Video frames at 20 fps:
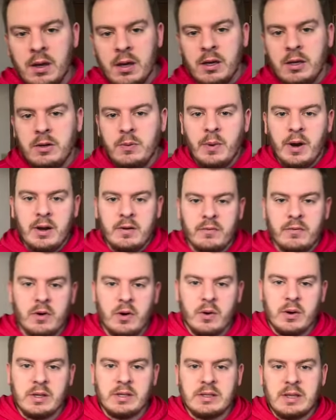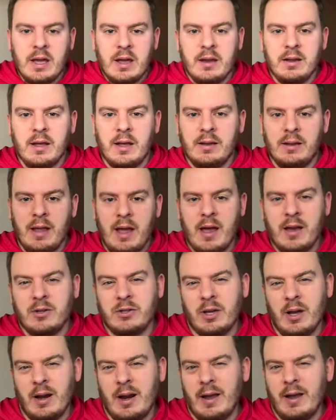You might have noticed that in that last
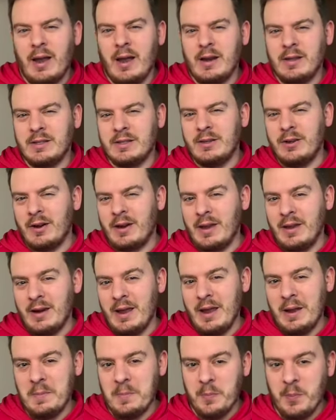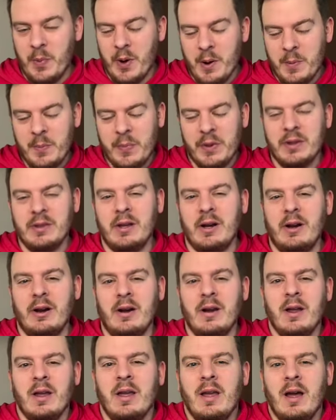shot, I kind of snuck in a bump in there
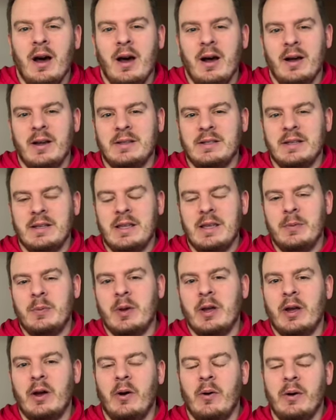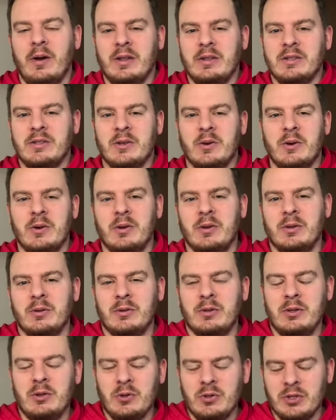to keep it going. So
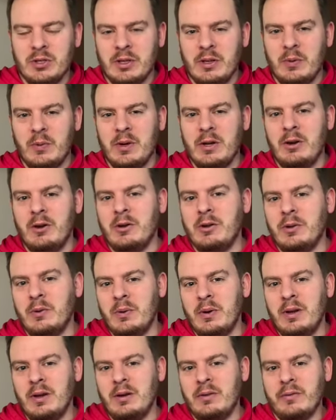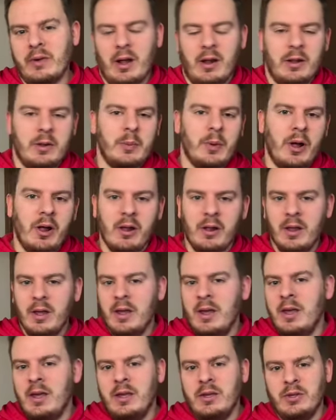usually when you're doing volleyball,
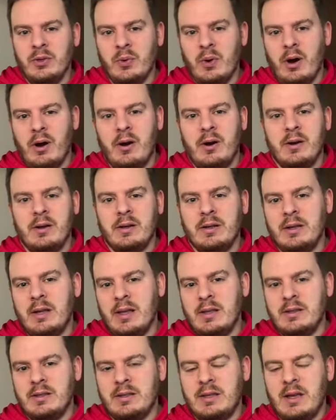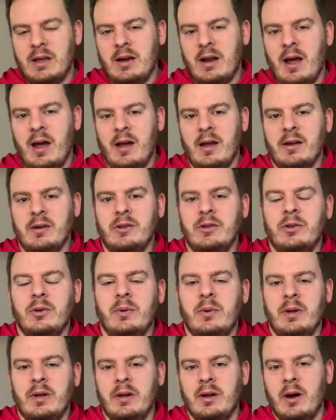you aren't dead set on
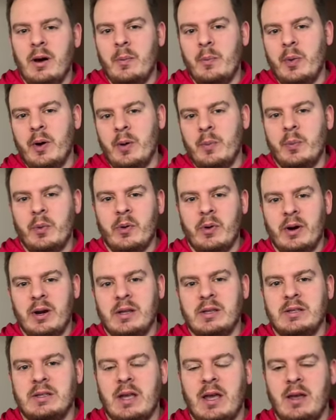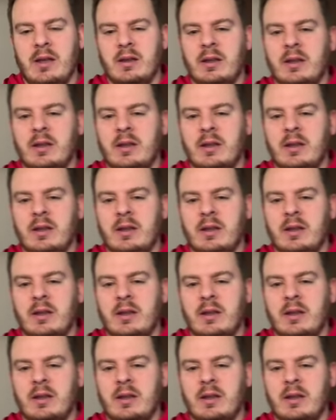doing a bump or a set.